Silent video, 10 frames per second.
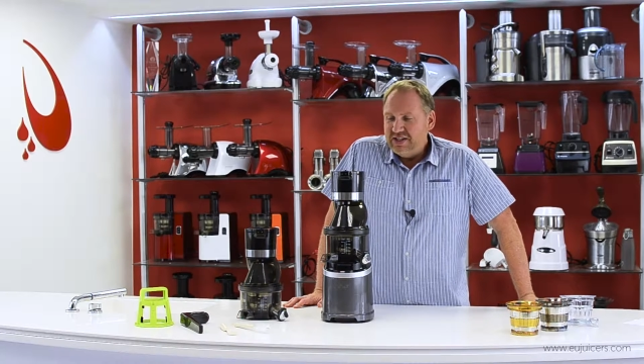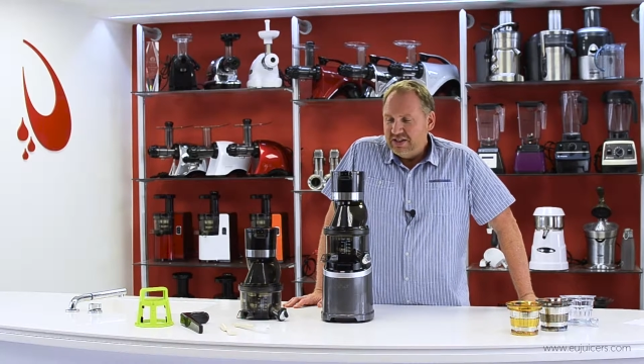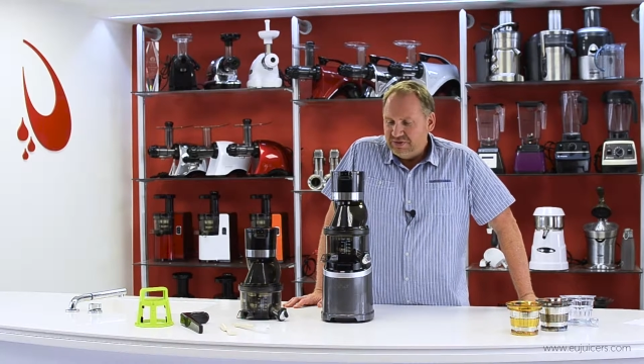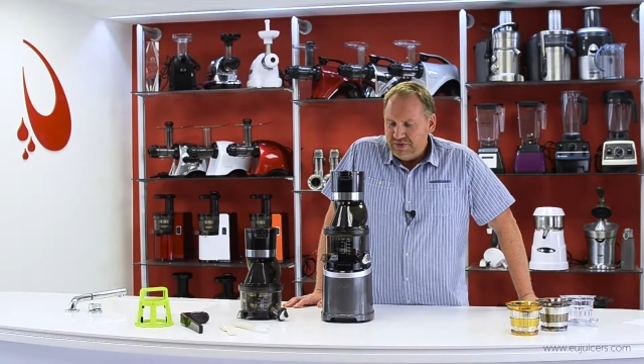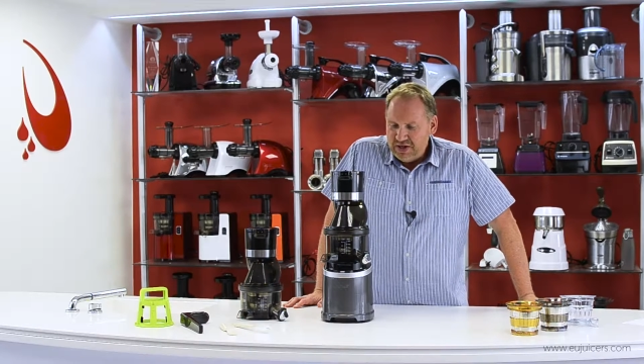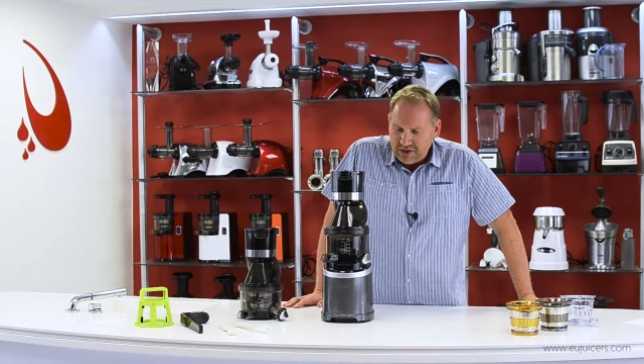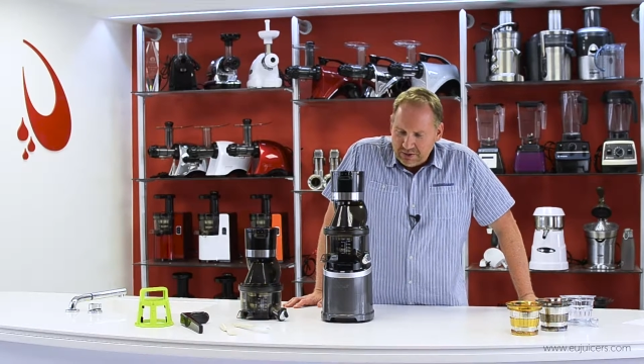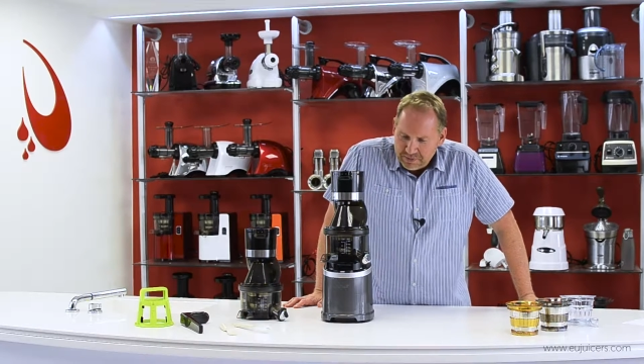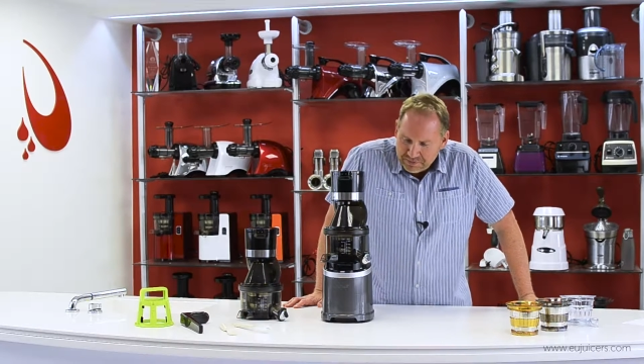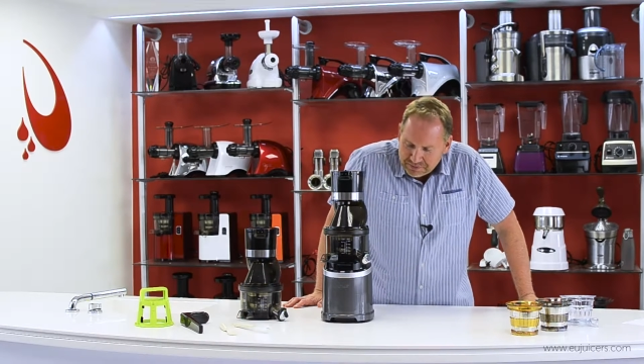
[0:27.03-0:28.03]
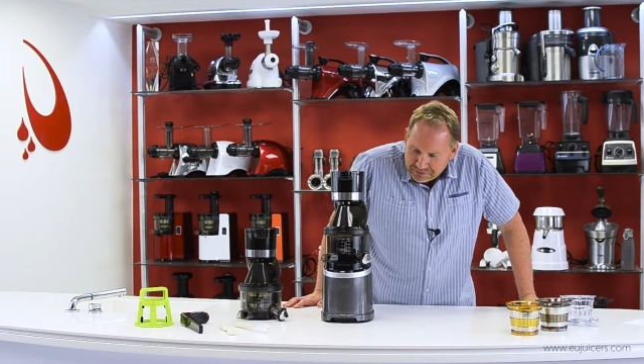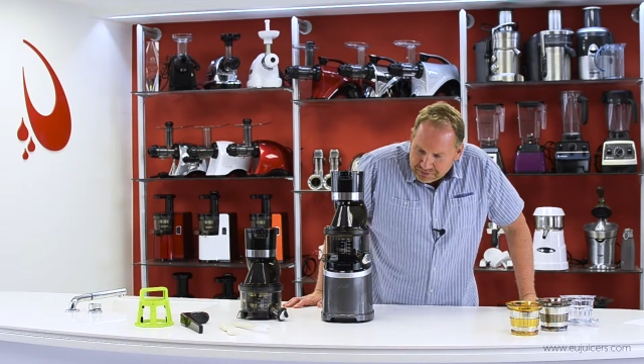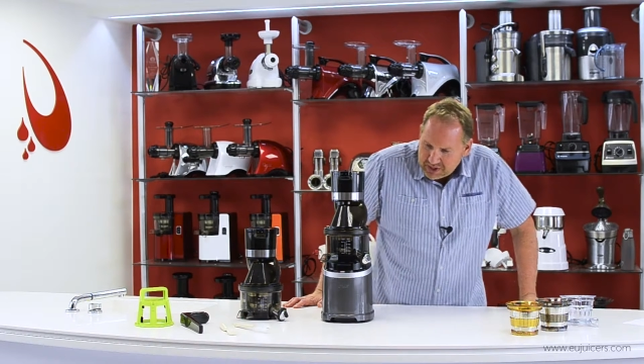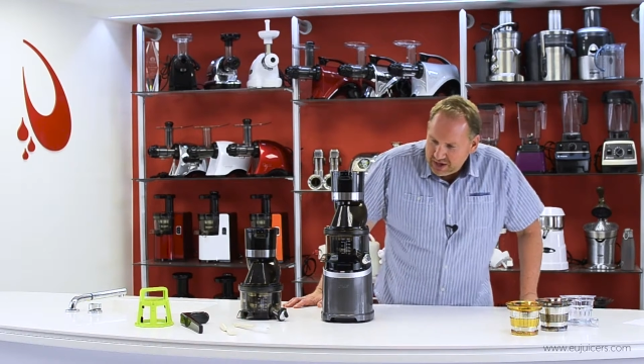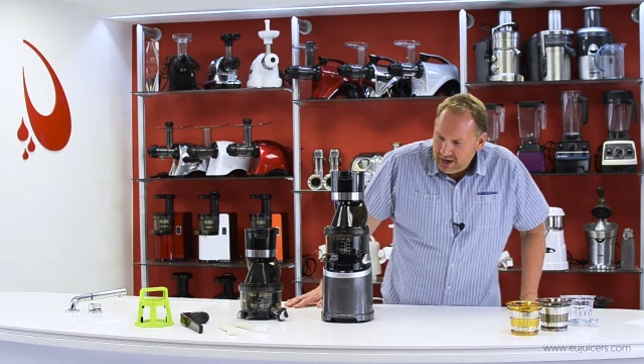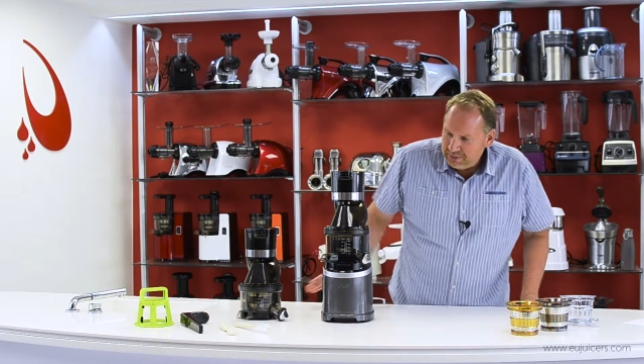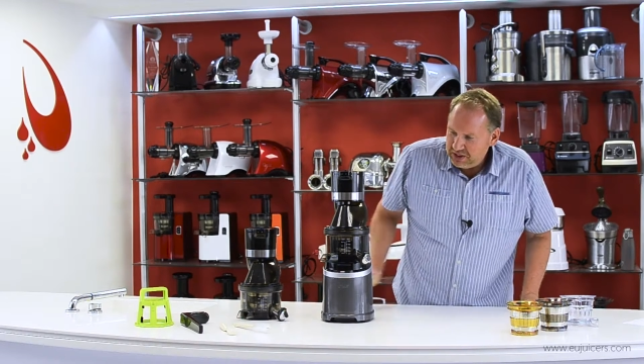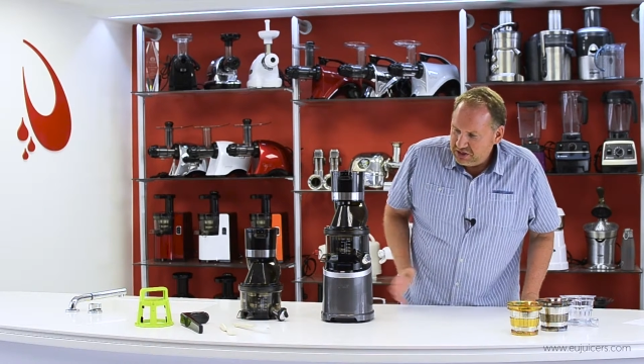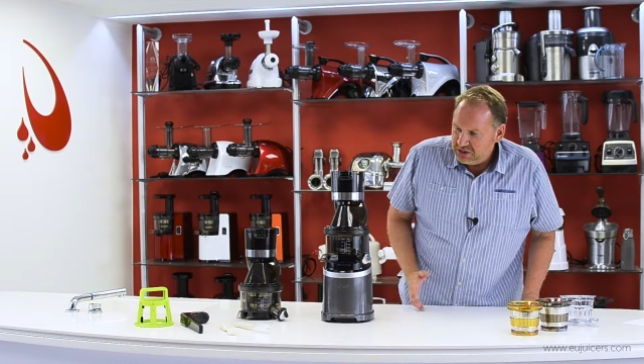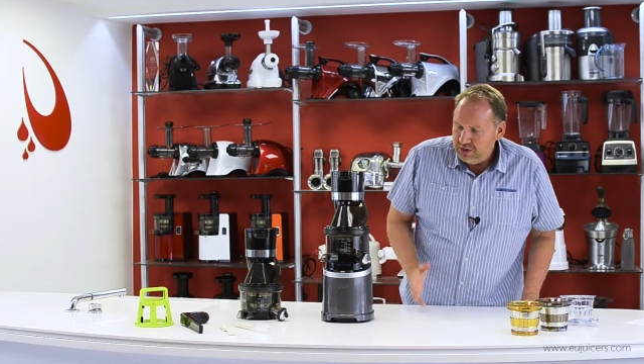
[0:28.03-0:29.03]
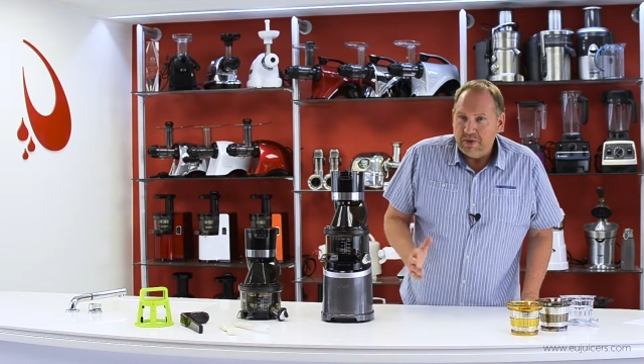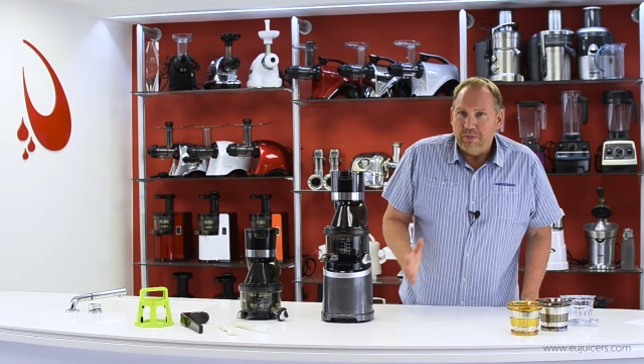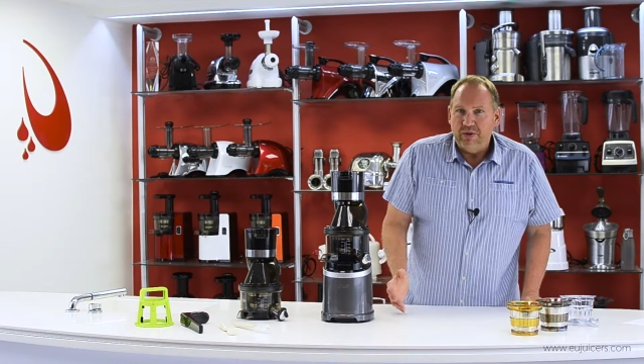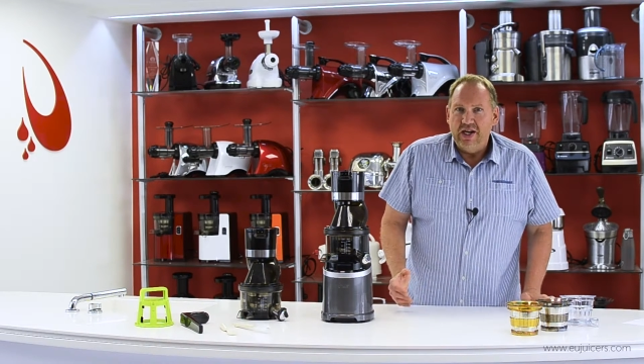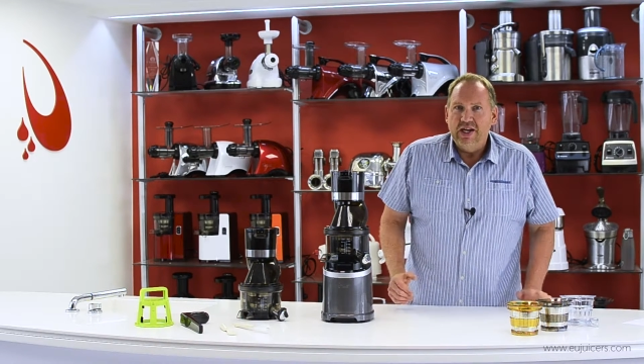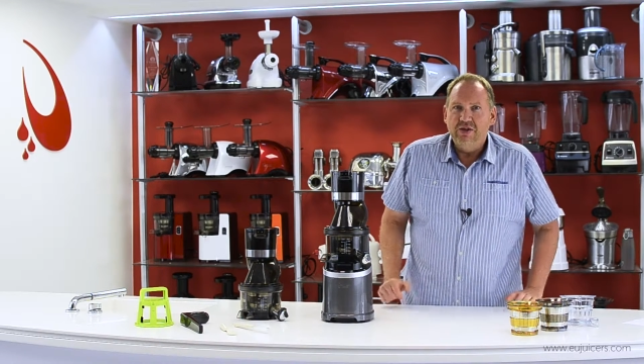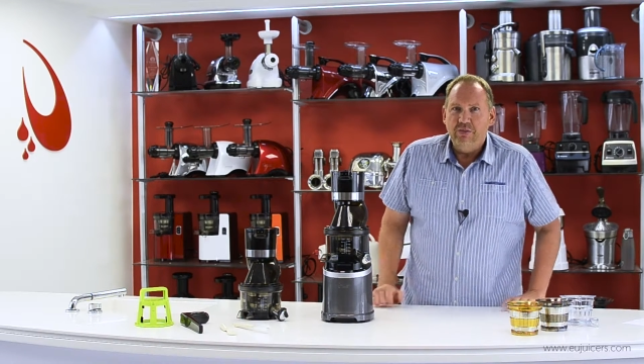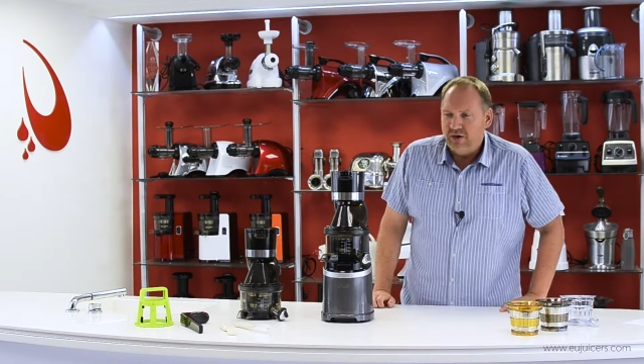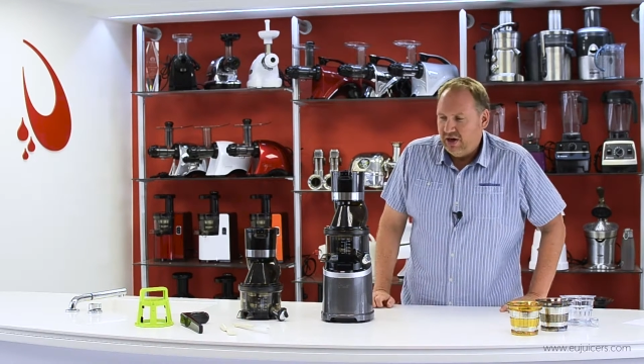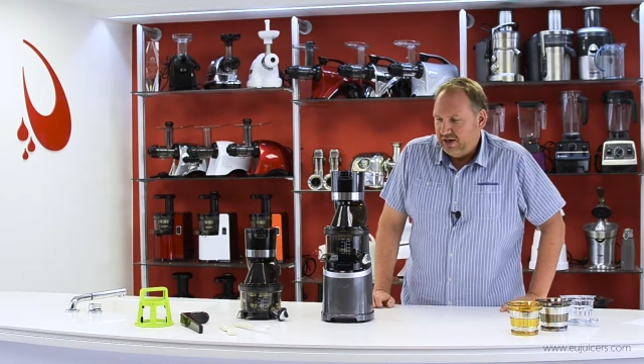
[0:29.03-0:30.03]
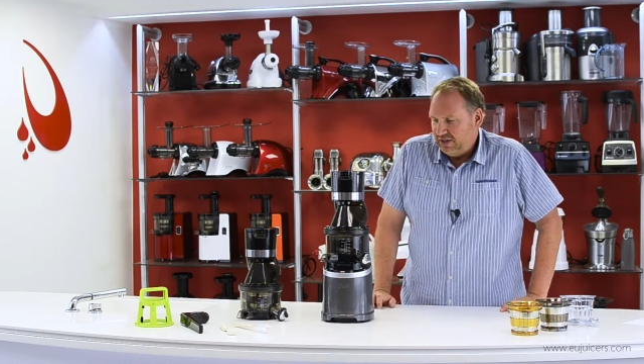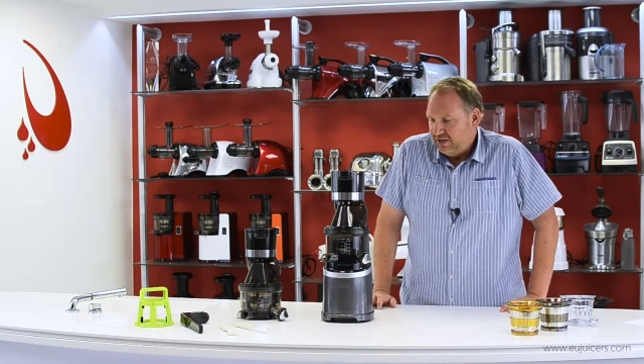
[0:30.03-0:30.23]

in this video I'm going to show you a brand new product.